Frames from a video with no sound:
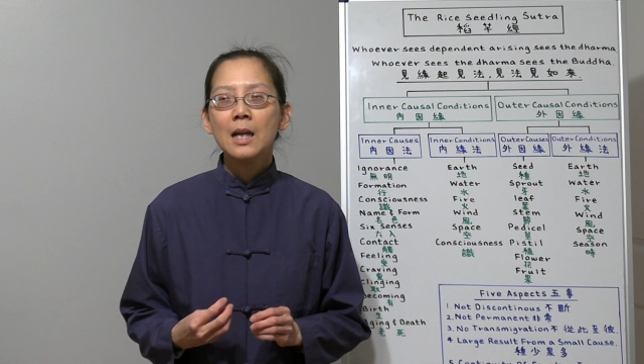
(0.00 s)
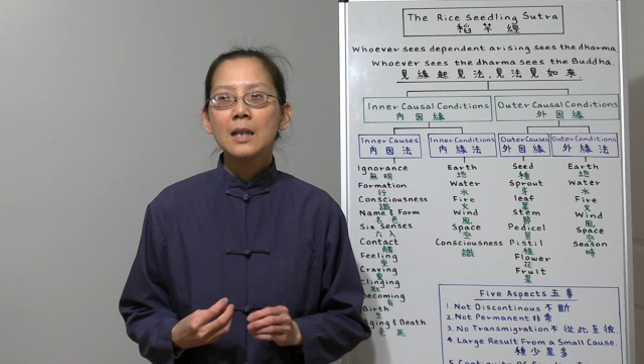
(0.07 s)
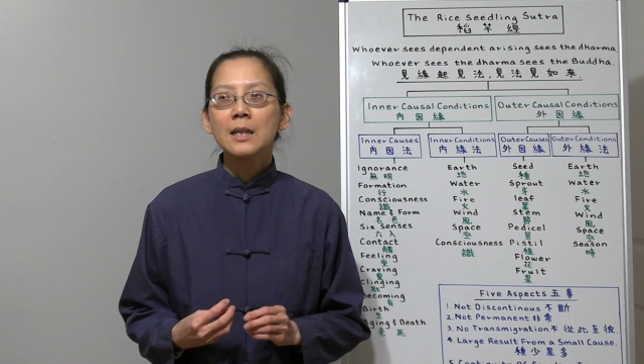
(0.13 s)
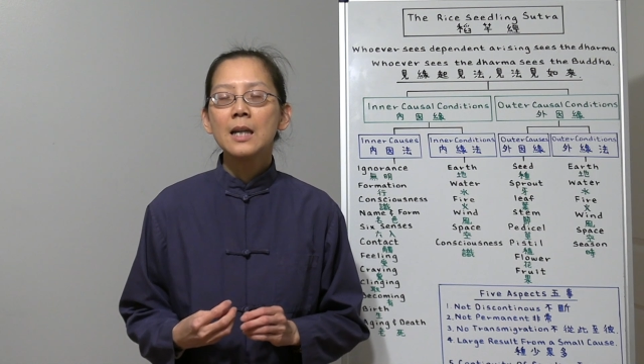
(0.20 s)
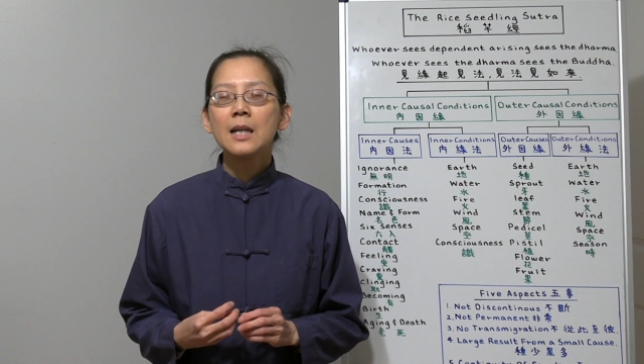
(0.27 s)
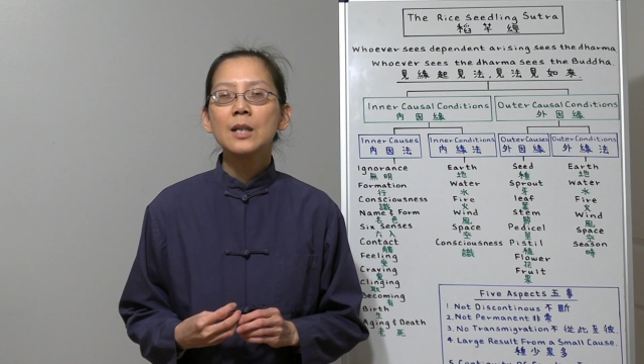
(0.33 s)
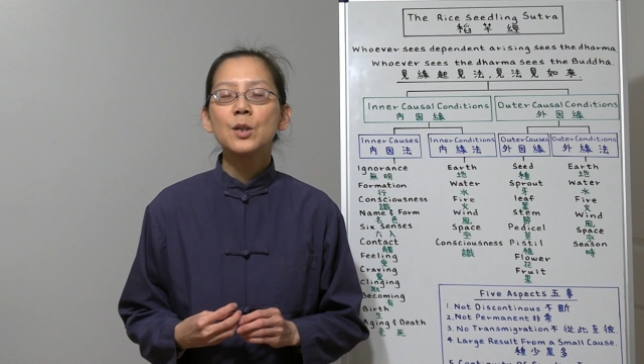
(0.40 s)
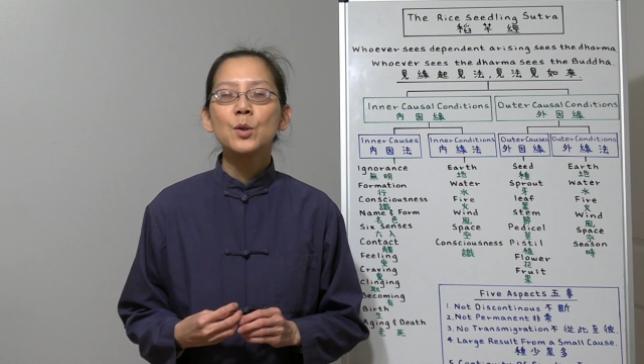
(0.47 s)

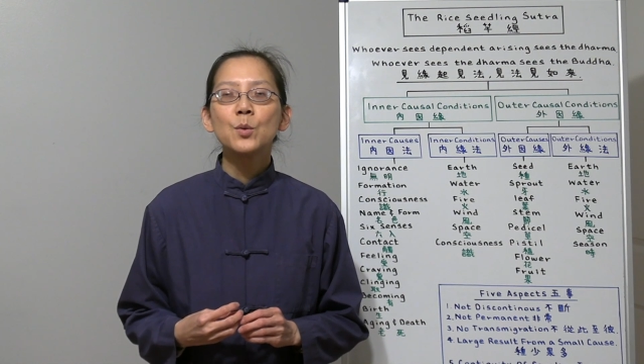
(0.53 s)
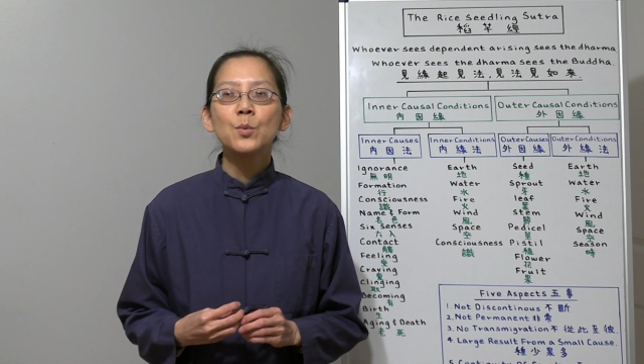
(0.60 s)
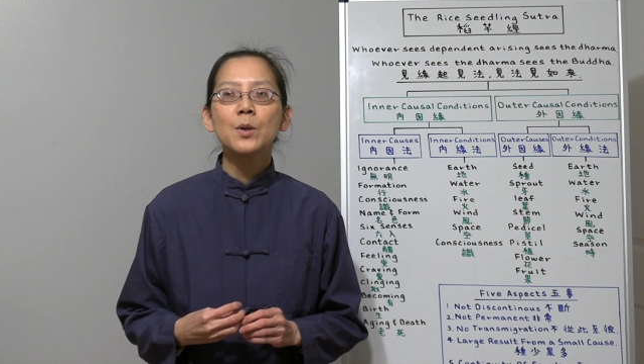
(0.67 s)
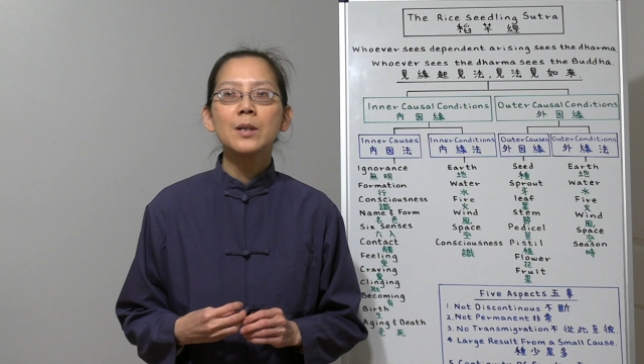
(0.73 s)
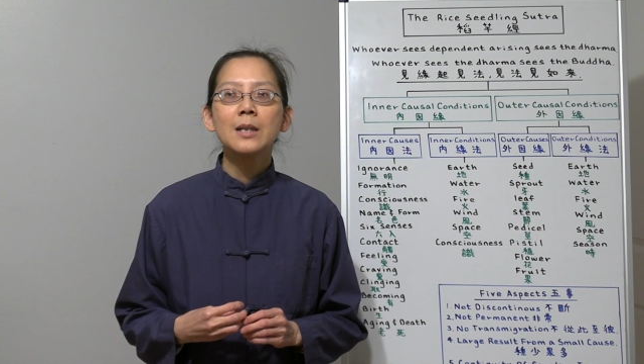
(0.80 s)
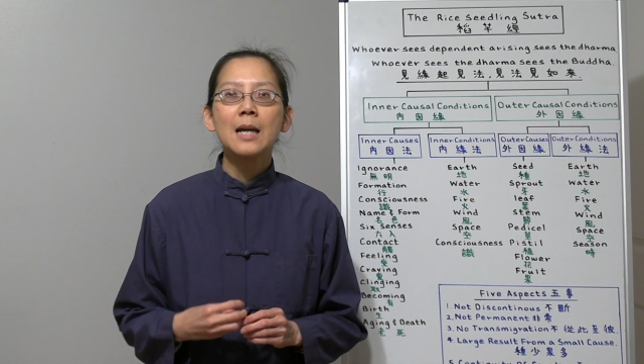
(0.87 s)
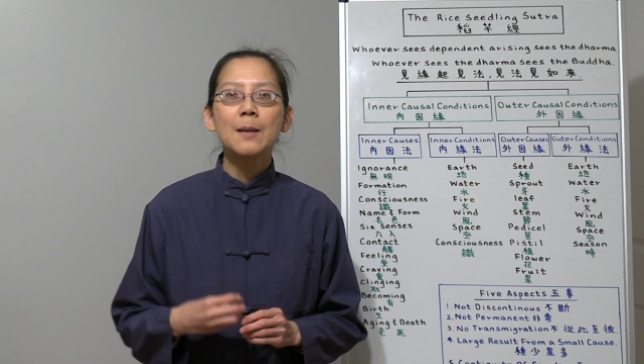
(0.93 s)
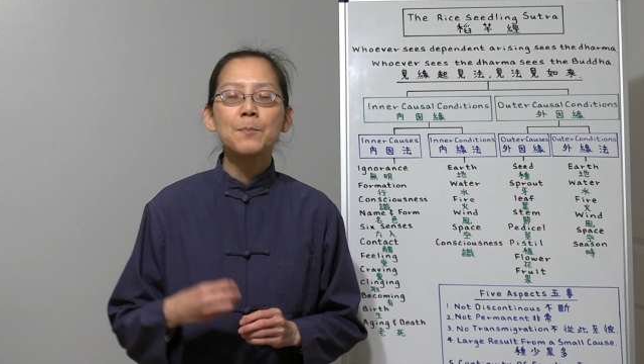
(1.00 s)
then you
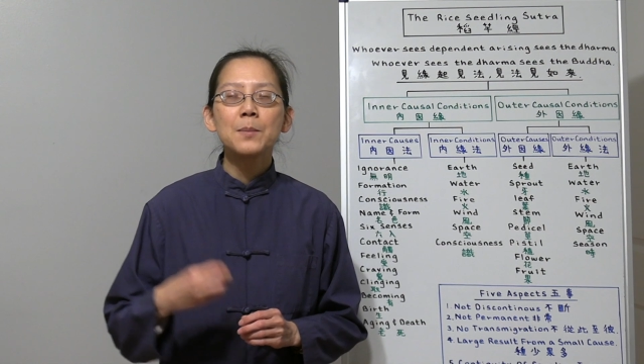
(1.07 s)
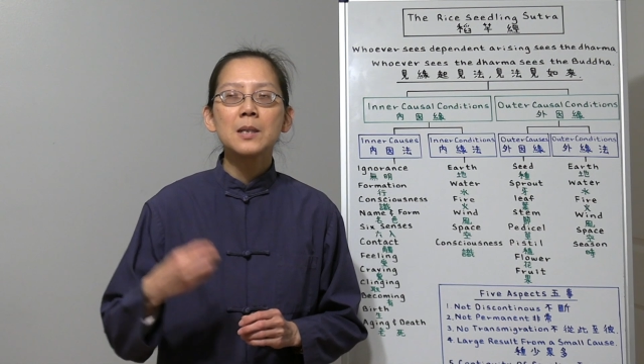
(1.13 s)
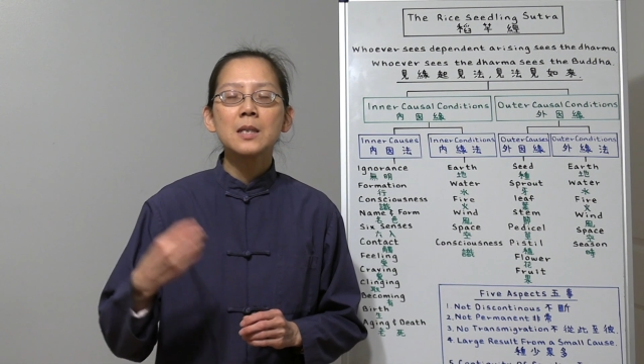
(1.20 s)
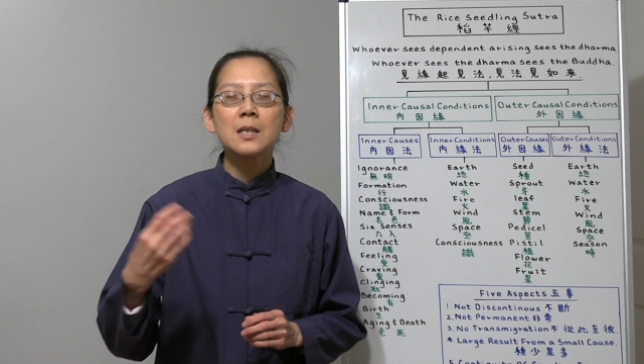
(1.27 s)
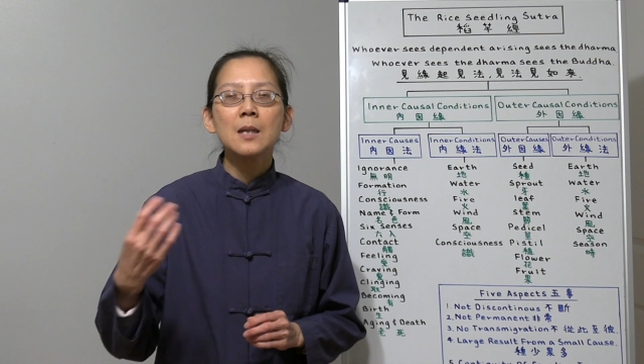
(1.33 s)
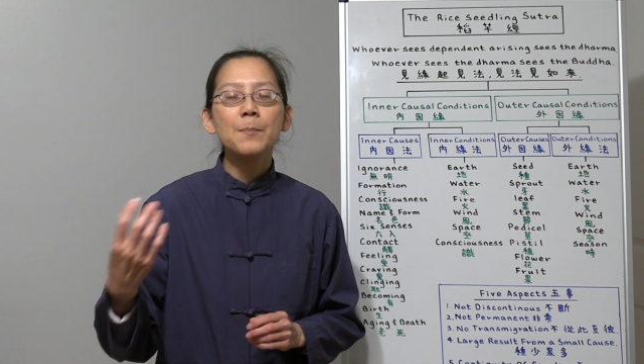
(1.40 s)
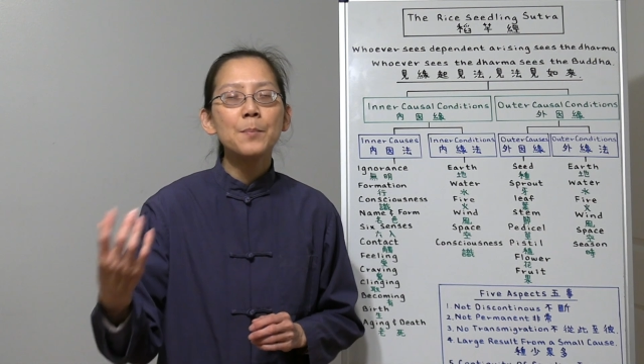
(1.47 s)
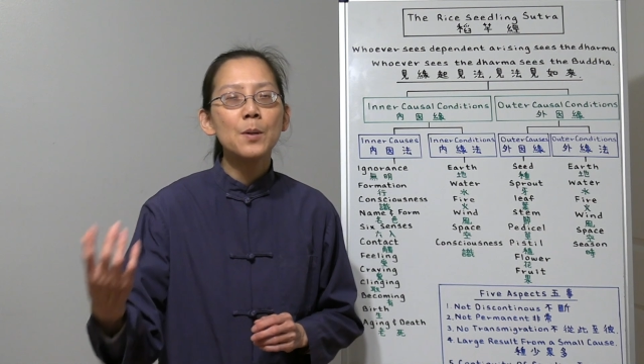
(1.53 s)
will not be
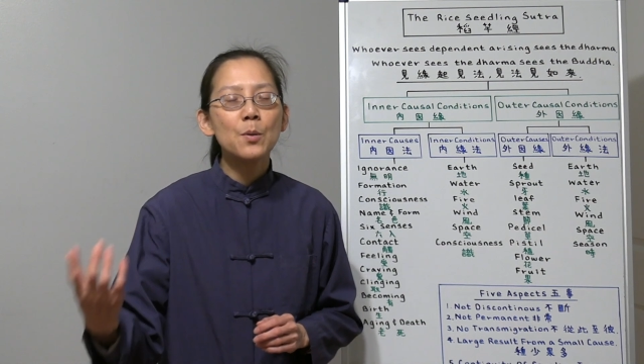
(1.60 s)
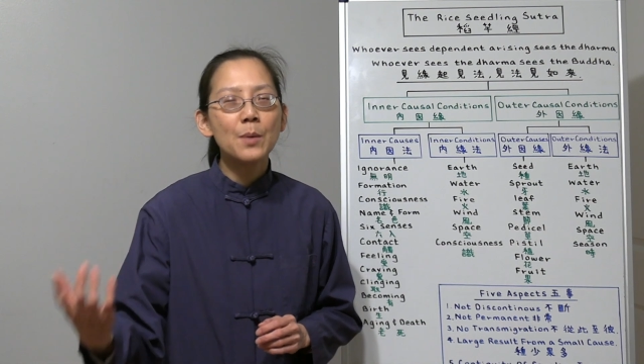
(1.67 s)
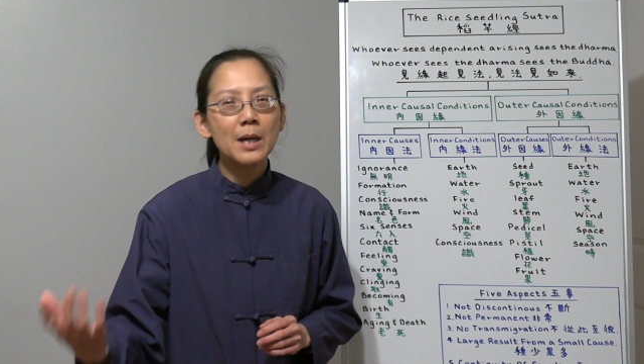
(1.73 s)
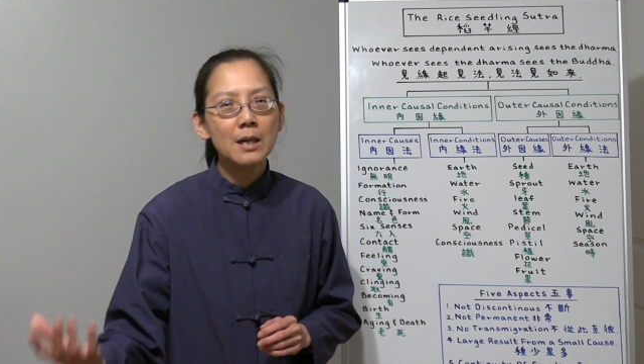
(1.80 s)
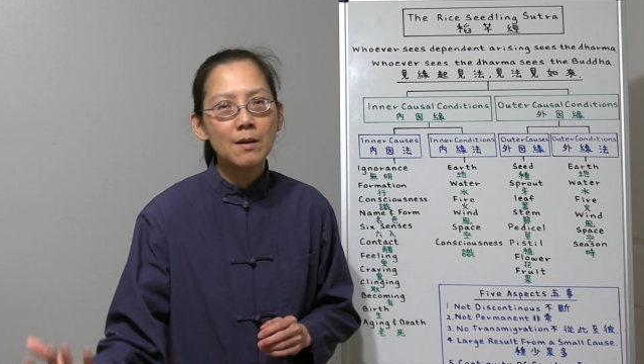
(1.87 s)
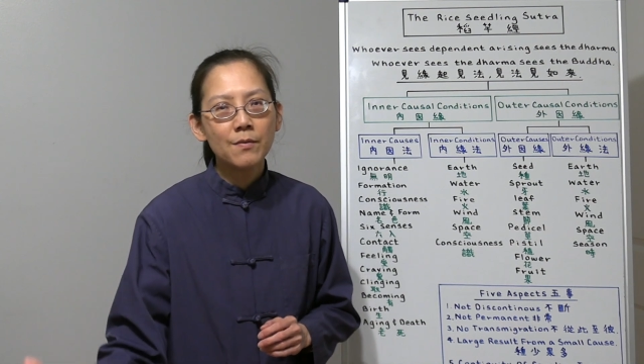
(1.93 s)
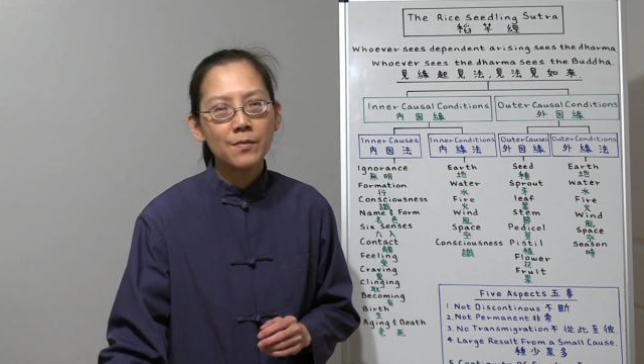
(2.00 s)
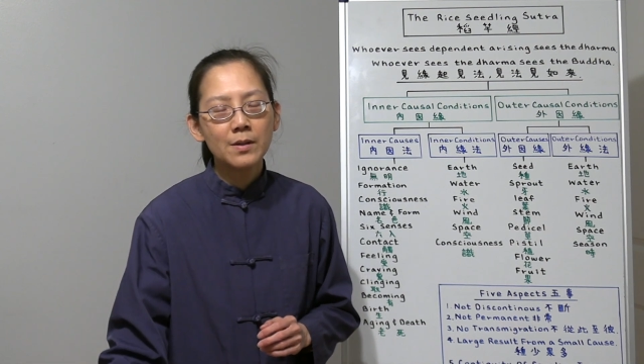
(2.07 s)

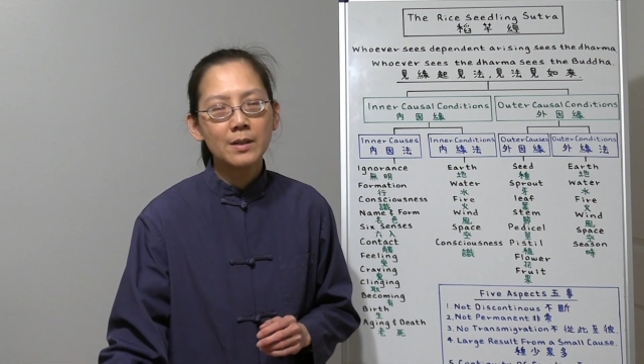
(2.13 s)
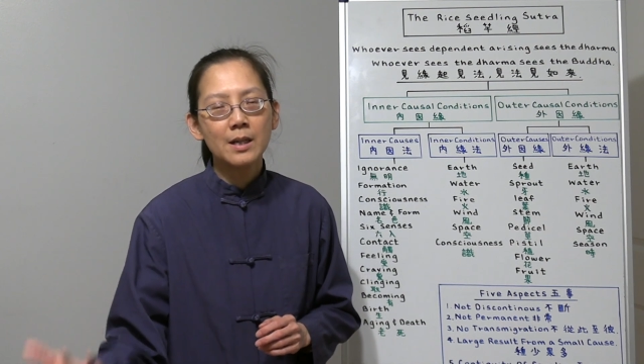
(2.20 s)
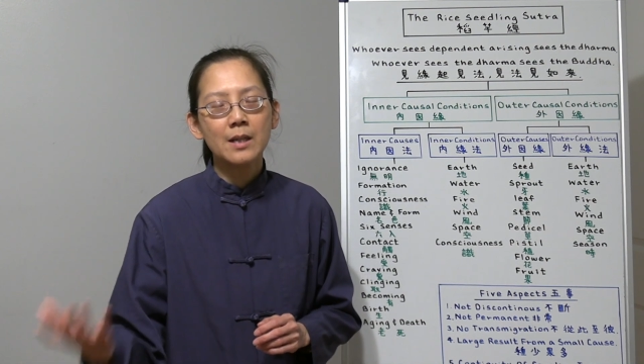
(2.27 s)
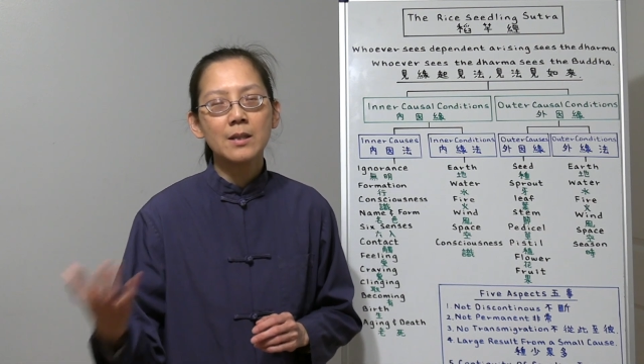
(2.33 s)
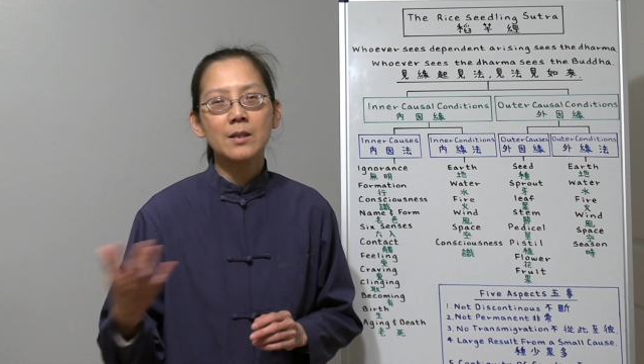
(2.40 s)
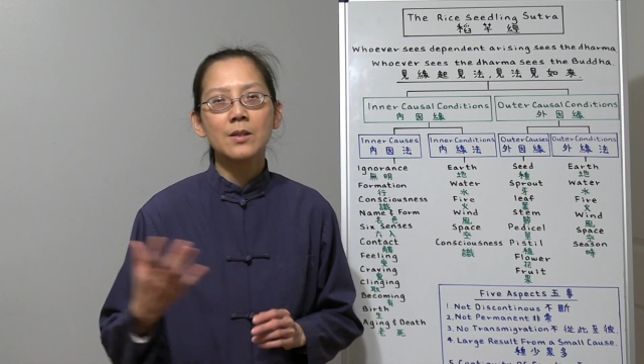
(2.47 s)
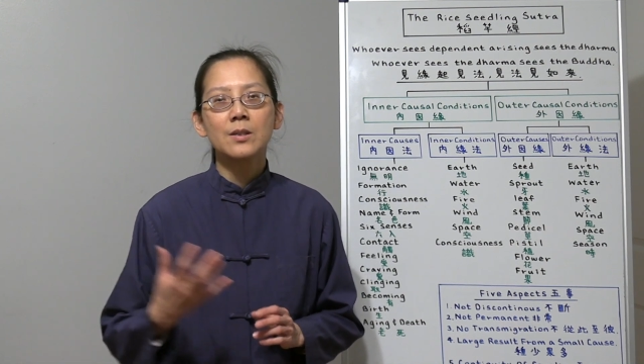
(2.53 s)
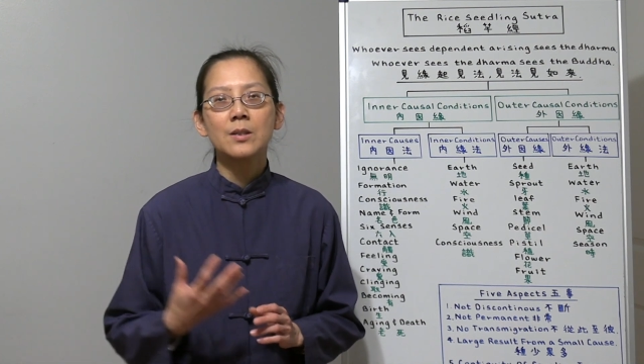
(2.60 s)
separated from
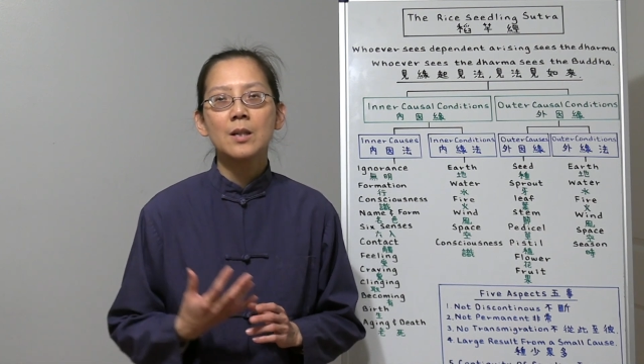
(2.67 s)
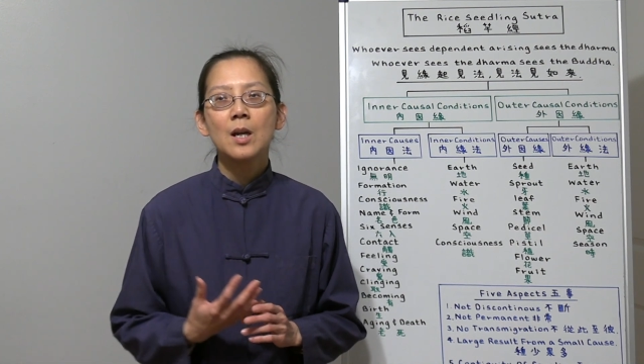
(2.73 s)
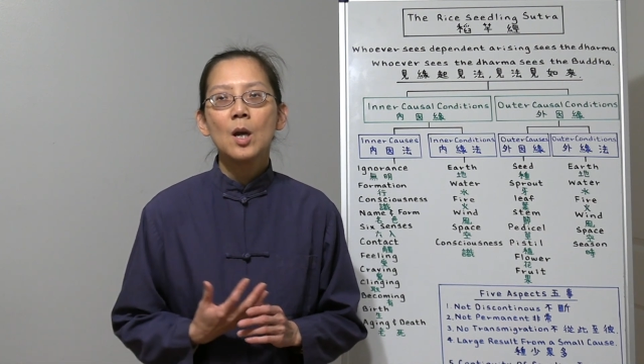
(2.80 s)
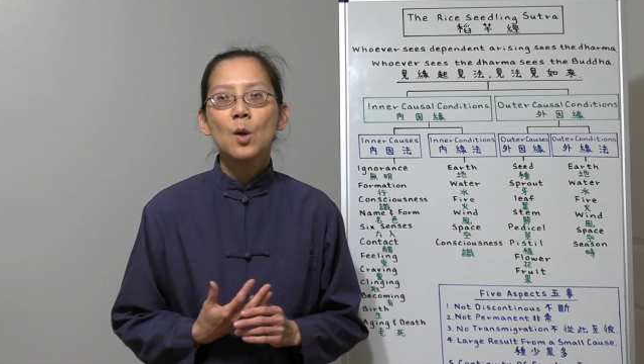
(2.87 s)
others.